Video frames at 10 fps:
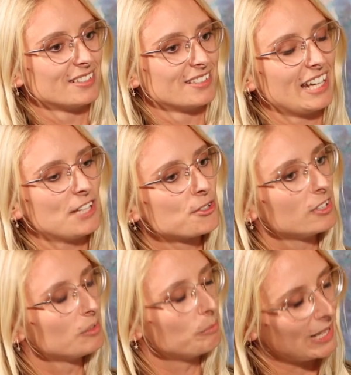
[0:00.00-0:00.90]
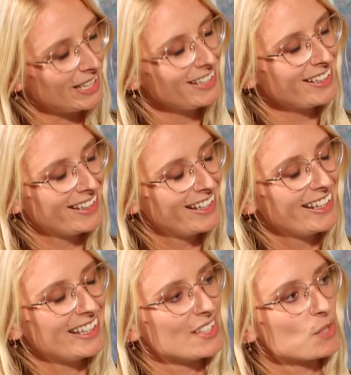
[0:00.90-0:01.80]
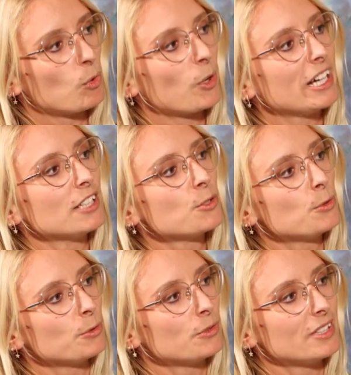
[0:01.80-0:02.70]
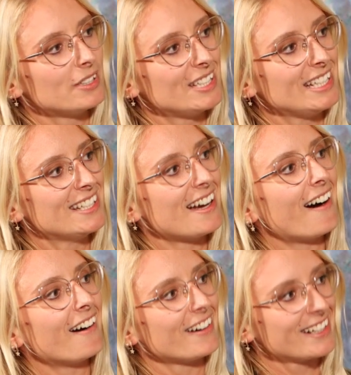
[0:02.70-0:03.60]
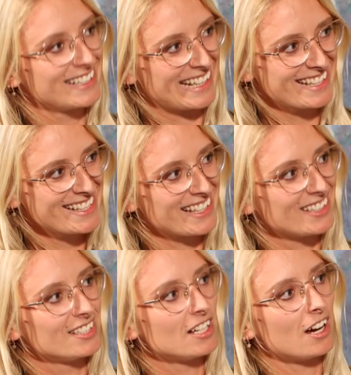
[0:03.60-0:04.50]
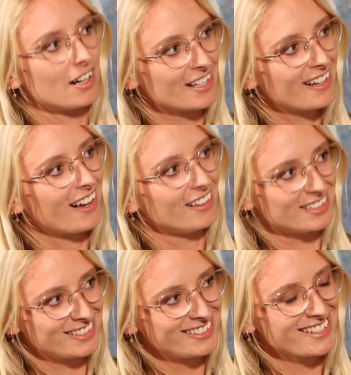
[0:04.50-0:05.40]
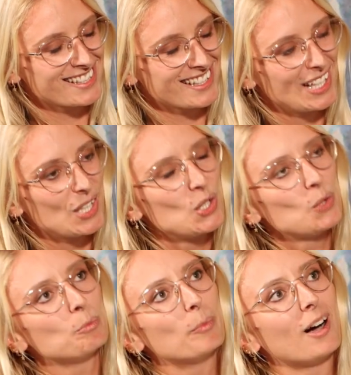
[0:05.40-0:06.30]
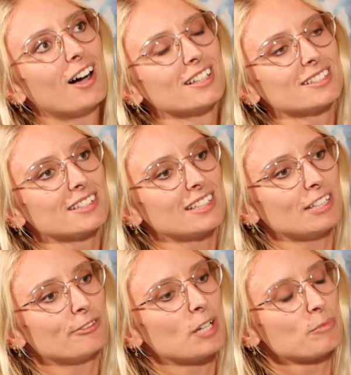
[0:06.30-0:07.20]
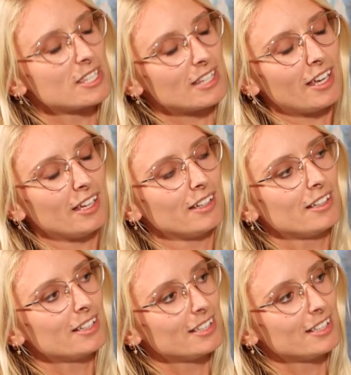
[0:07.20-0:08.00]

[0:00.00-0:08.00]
natural me, it's more into the darkness and the dark colors. But if I'm staying